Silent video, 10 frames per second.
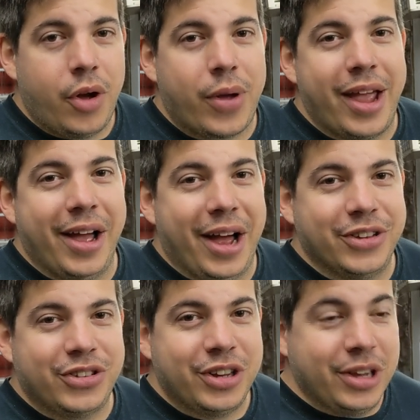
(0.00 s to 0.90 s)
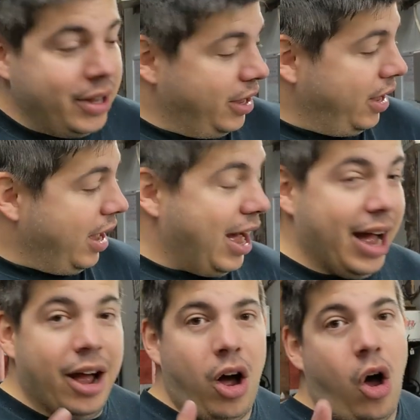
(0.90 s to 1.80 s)
Okay, guys,
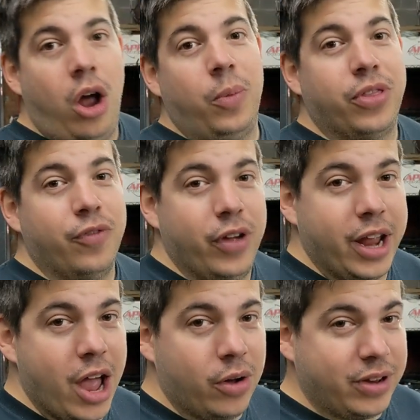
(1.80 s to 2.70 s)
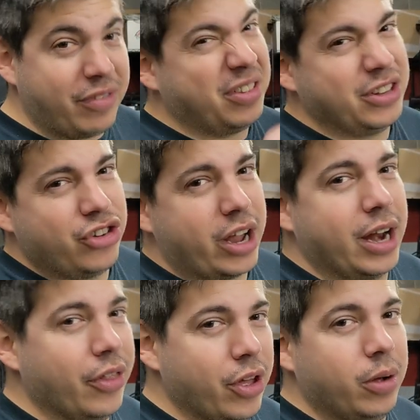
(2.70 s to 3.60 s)
on with the video. Definitely check
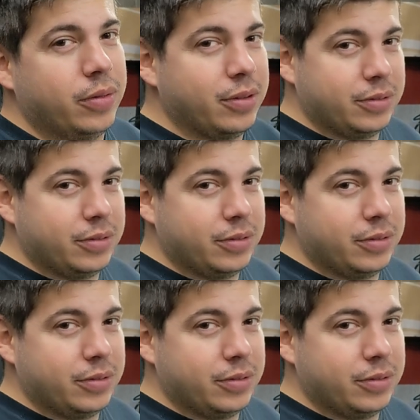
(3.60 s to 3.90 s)
it out, though.